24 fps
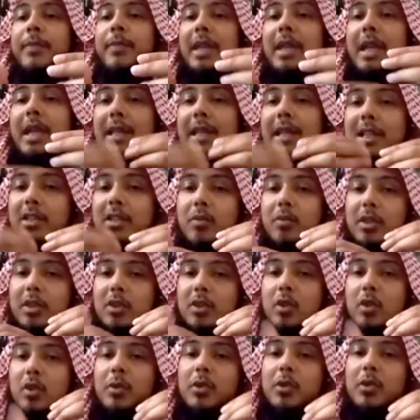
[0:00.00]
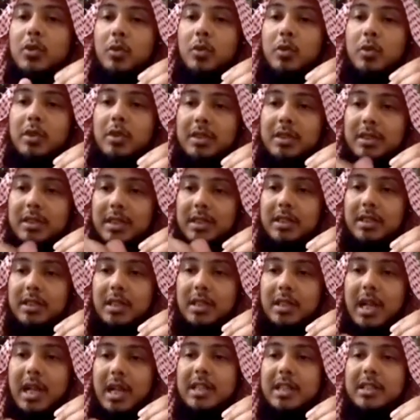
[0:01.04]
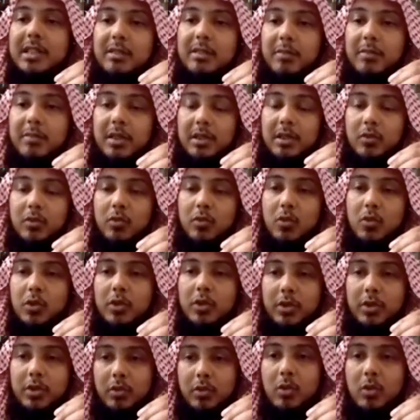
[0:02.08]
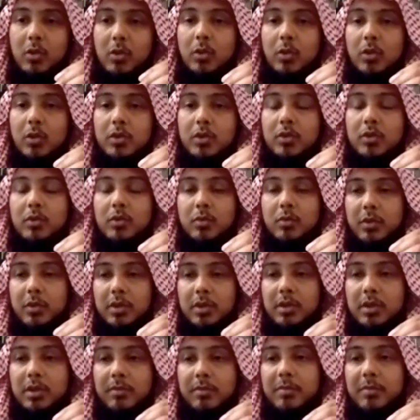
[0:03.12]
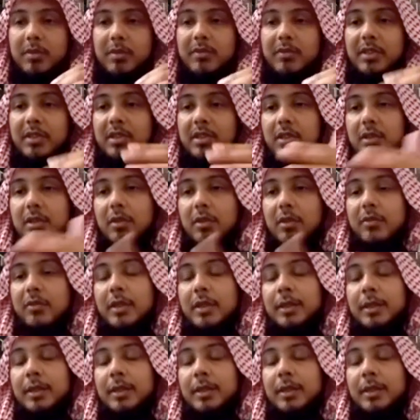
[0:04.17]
And that's why it's going towards its ultimate root cause, which is prevention of